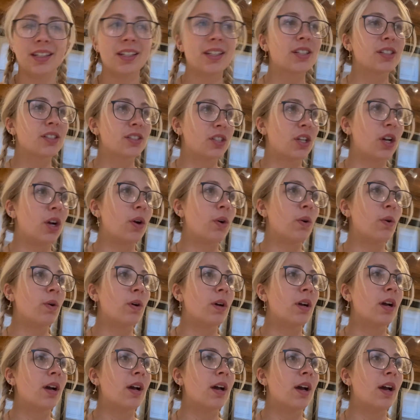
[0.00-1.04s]
so
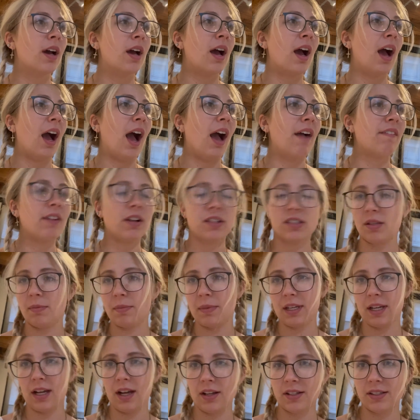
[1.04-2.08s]
I found
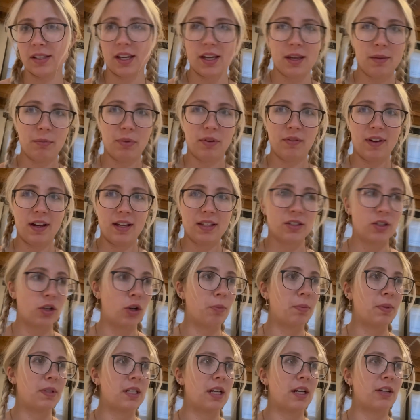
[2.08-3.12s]
something else I improvised,
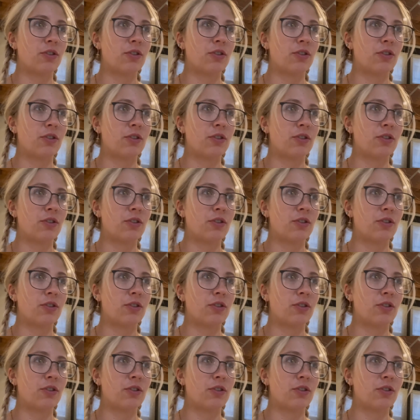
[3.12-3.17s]
hope it's not